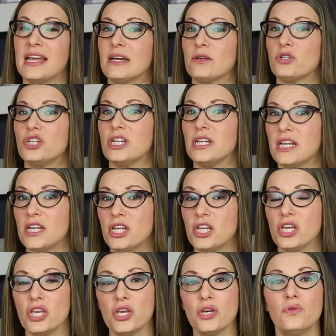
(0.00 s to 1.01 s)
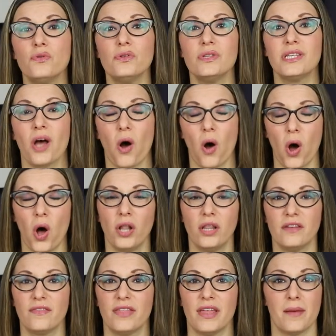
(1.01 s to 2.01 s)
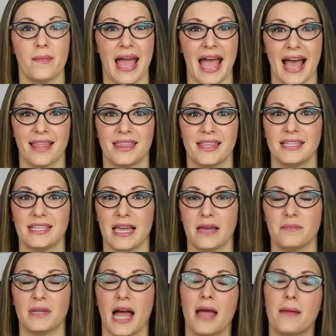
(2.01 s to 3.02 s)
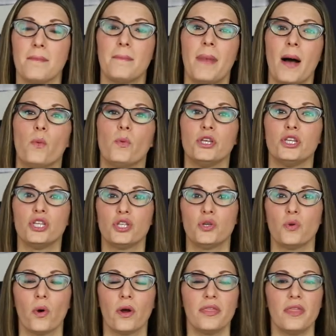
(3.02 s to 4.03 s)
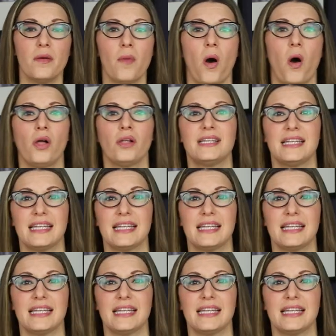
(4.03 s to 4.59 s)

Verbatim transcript: Now, she didn't use all of them at the same time, but we stored them all